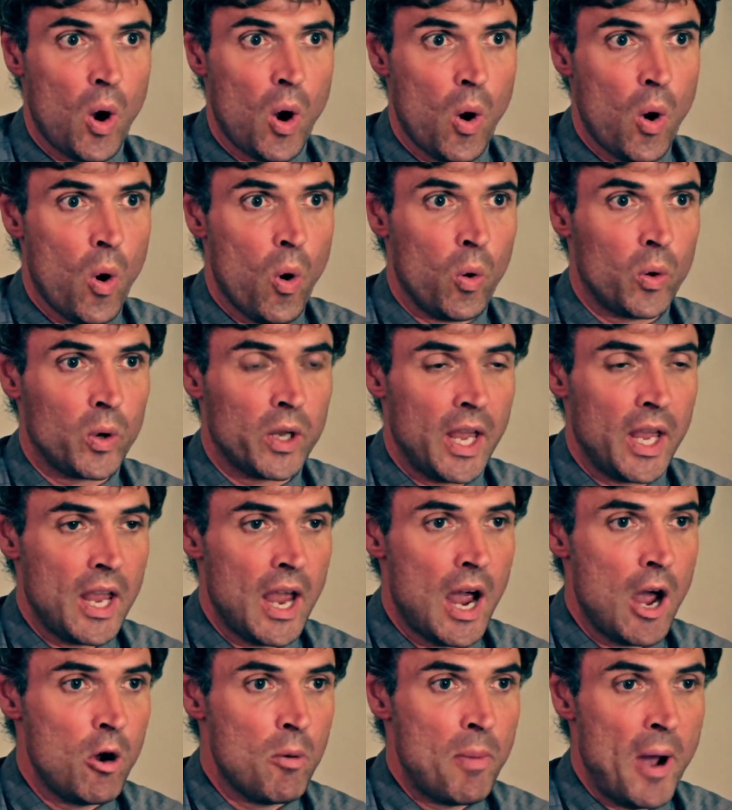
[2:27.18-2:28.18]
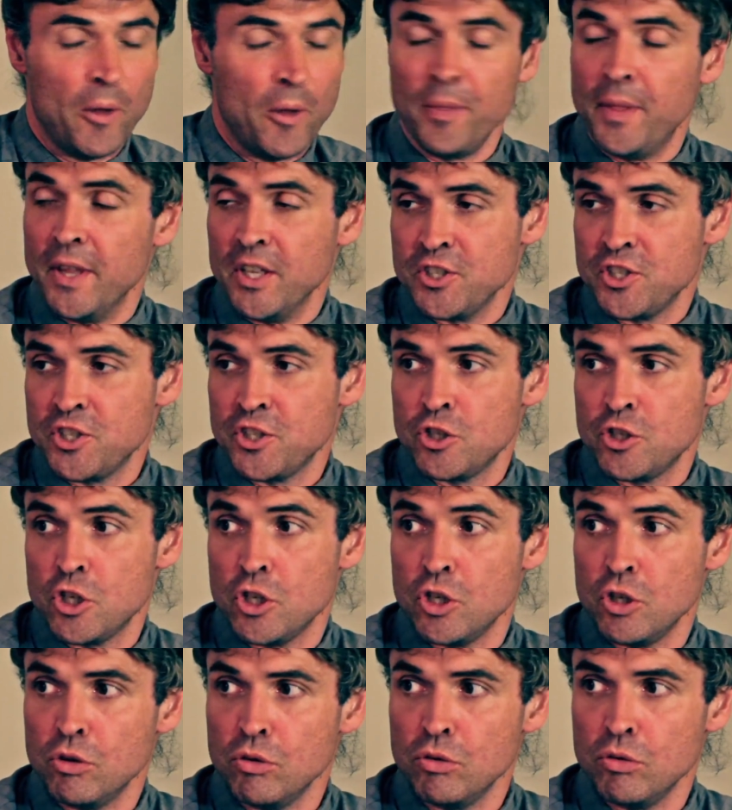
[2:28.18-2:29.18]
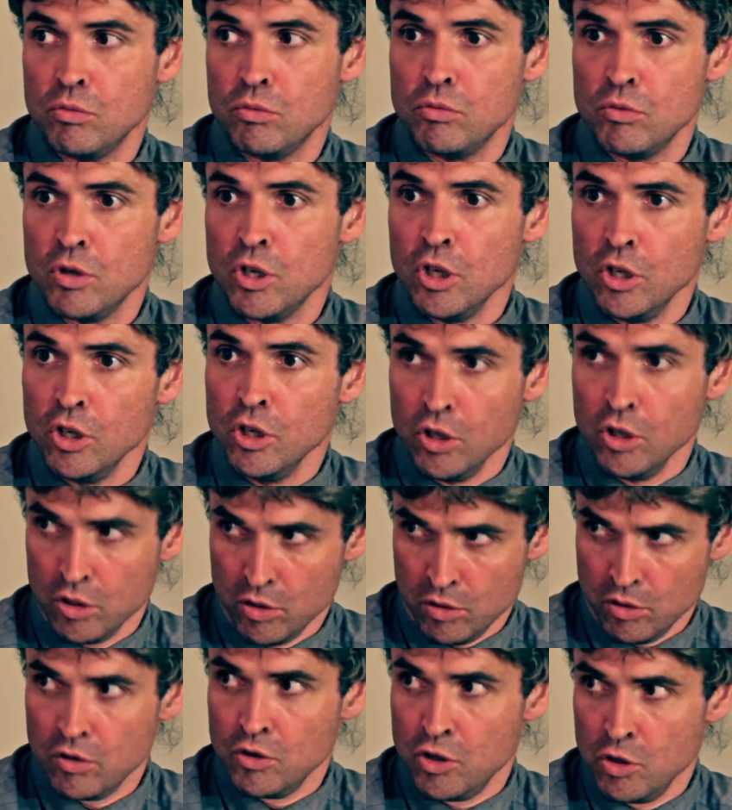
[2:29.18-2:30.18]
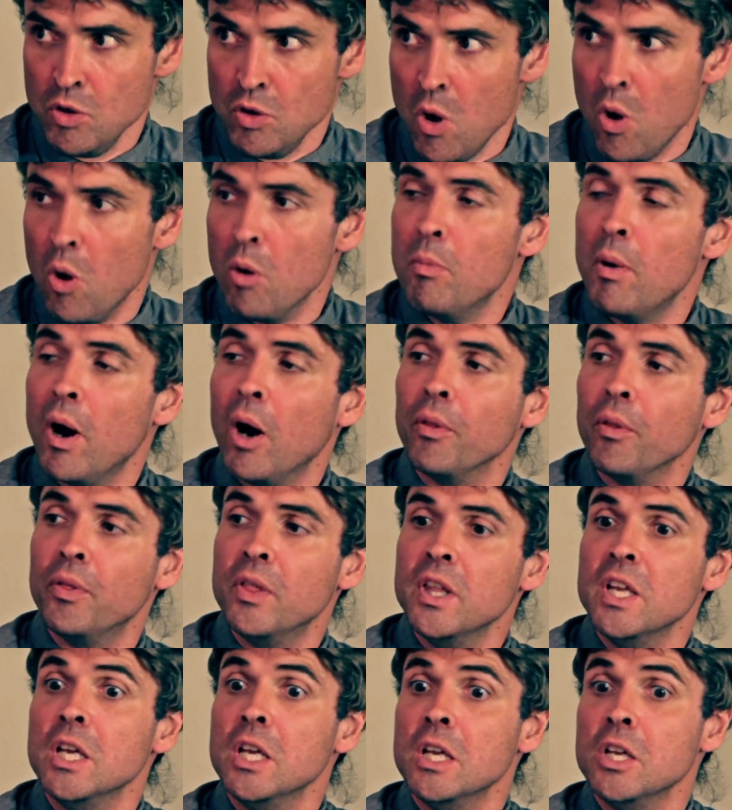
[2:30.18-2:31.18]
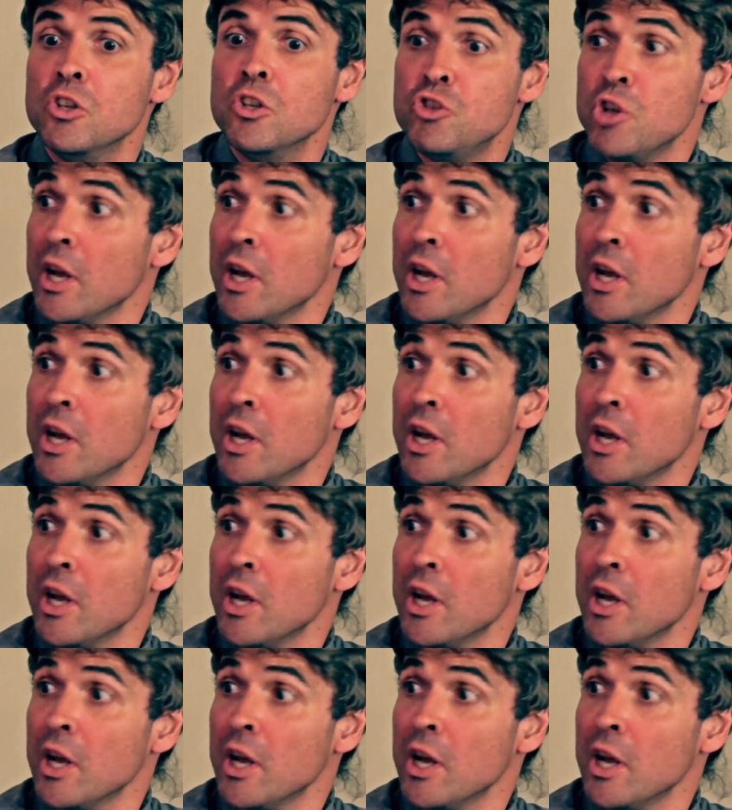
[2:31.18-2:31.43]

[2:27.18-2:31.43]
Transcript: Okay, how about this? Do you know about the